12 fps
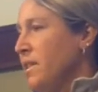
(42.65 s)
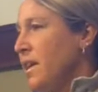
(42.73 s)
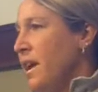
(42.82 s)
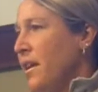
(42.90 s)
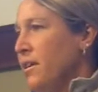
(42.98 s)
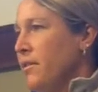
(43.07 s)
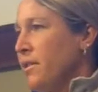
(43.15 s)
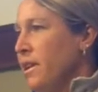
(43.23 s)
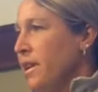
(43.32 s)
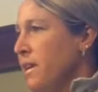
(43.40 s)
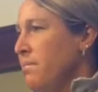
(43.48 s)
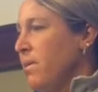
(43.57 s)
They had a
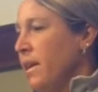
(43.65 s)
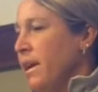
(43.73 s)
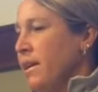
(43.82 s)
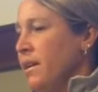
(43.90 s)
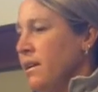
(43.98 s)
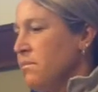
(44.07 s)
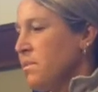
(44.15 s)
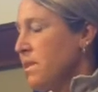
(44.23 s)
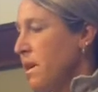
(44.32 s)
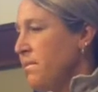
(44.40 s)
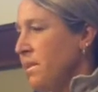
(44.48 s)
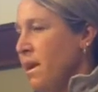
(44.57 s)
great game plan,
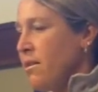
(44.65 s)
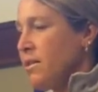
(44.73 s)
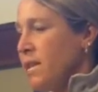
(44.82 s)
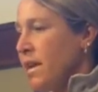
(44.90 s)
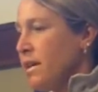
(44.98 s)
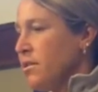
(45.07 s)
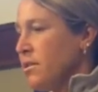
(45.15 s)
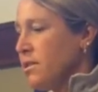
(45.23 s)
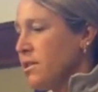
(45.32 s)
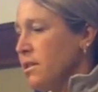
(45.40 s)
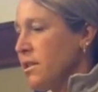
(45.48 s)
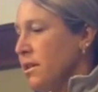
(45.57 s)
stymied our
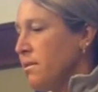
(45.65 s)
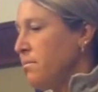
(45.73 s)
attackers,